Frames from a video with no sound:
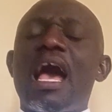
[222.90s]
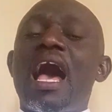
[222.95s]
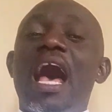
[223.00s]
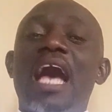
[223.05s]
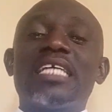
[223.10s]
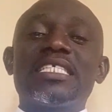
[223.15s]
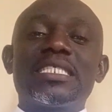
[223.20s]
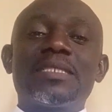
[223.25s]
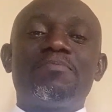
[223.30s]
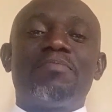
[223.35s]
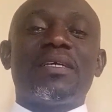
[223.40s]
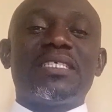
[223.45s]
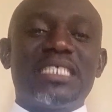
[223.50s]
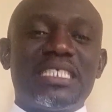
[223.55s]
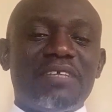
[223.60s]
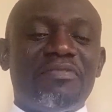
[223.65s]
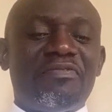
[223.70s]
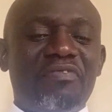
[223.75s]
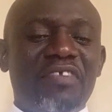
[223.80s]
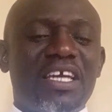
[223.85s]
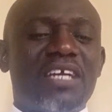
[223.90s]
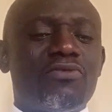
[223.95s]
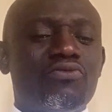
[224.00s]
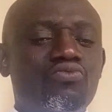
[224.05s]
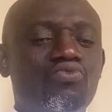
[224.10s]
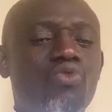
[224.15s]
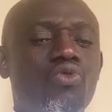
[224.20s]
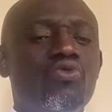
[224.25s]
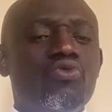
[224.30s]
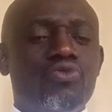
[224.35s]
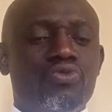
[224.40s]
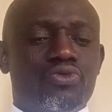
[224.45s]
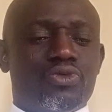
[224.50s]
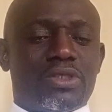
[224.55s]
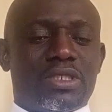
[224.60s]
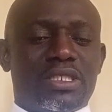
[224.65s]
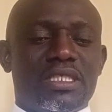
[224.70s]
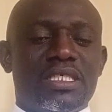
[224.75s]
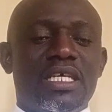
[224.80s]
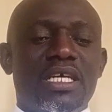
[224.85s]
and specific
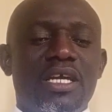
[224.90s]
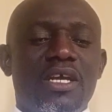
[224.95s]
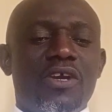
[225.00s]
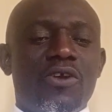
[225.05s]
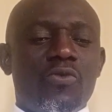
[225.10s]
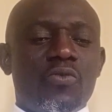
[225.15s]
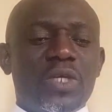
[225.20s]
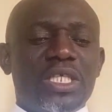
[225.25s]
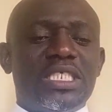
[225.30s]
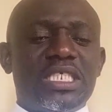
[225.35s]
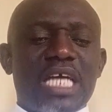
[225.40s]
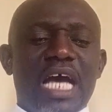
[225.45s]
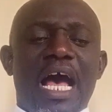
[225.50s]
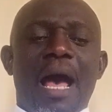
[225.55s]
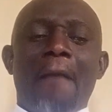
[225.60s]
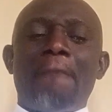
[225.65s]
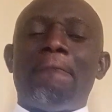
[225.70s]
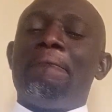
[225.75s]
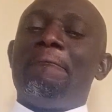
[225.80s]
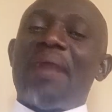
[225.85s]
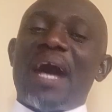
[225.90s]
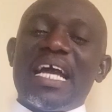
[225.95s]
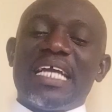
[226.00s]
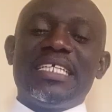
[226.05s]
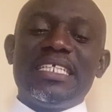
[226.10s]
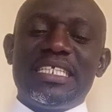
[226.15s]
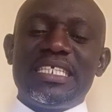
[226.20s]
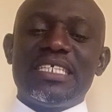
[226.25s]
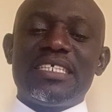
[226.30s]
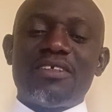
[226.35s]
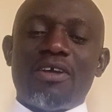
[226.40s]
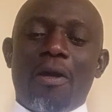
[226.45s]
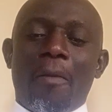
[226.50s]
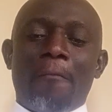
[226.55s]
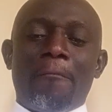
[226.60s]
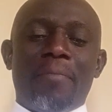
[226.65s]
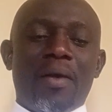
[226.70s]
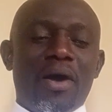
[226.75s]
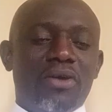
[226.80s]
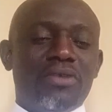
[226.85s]
rules which are binding
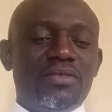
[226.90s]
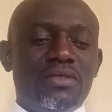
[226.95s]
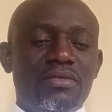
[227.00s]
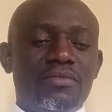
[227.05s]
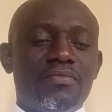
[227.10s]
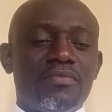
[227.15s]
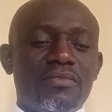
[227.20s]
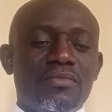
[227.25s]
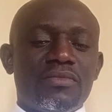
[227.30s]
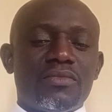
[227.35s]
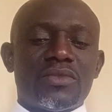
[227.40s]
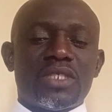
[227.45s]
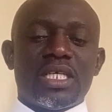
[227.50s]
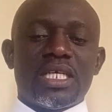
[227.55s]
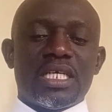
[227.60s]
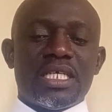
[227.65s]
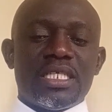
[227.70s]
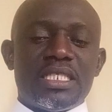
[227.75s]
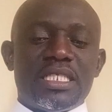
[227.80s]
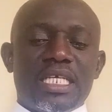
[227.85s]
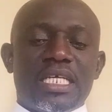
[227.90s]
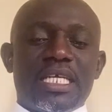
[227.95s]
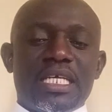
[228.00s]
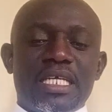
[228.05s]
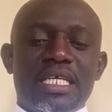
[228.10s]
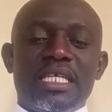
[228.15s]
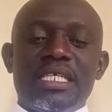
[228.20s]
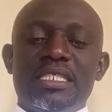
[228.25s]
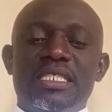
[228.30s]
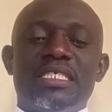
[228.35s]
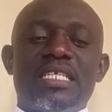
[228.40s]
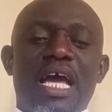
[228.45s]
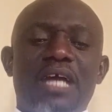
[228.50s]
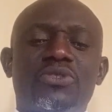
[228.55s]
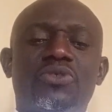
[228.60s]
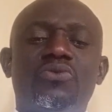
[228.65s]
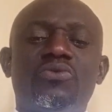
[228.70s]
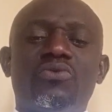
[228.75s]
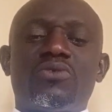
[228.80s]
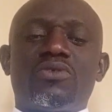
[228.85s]
upon the
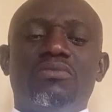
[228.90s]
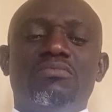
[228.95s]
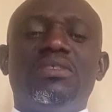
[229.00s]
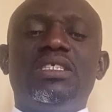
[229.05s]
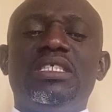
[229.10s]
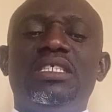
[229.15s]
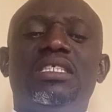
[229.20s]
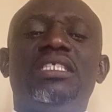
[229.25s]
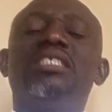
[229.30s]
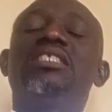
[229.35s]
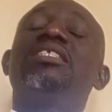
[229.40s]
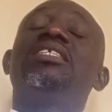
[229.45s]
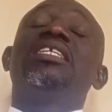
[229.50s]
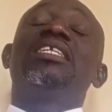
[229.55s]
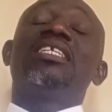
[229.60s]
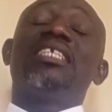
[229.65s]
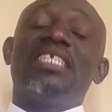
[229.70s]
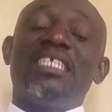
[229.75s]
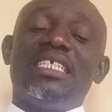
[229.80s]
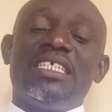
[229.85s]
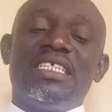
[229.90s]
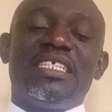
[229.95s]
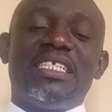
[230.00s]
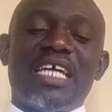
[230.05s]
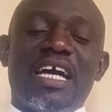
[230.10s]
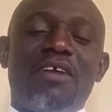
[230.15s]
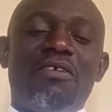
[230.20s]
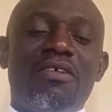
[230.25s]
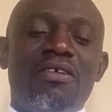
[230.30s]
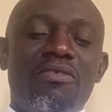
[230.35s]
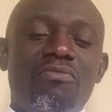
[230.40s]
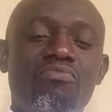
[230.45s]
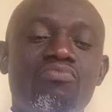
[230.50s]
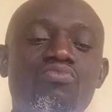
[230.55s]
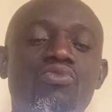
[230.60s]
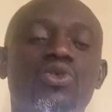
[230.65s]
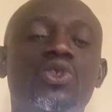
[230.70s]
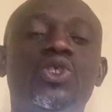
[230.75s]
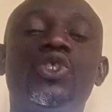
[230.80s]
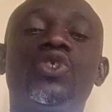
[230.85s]
international community in their
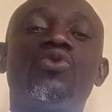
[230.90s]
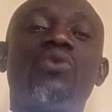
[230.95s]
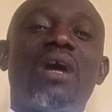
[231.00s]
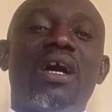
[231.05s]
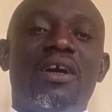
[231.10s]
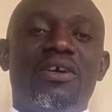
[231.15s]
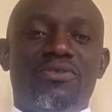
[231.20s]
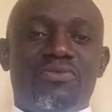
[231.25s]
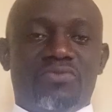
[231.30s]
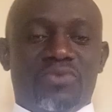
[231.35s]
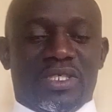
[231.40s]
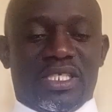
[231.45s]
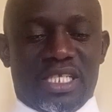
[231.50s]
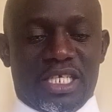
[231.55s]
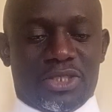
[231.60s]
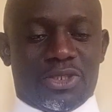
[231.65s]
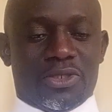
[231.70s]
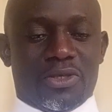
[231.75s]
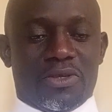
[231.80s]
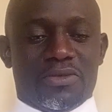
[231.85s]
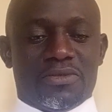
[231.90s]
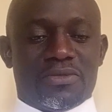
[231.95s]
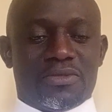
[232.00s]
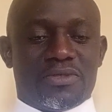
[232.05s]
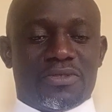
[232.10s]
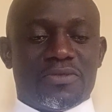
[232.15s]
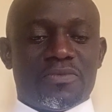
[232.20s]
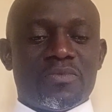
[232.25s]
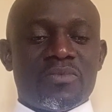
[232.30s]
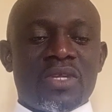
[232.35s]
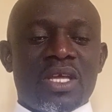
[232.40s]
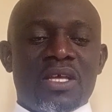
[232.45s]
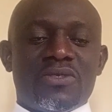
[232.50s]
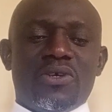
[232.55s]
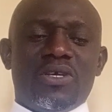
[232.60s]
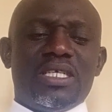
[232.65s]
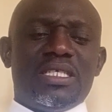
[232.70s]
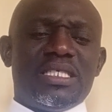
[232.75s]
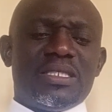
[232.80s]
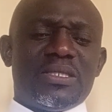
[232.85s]
mutual relations.
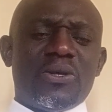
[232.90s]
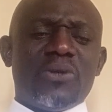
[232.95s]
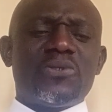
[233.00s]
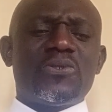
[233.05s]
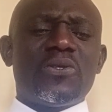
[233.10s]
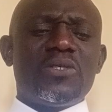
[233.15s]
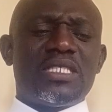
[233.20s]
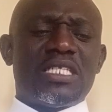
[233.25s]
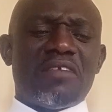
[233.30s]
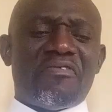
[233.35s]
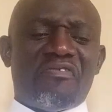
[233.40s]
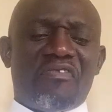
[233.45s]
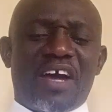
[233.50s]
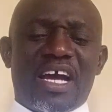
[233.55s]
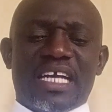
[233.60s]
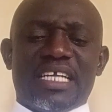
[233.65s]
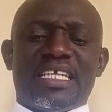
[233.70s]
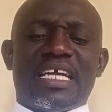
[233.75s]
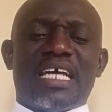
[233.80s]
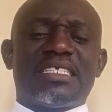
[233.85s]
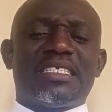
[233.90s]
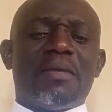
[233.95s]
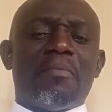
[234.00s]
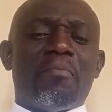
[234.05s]
So it is also defined as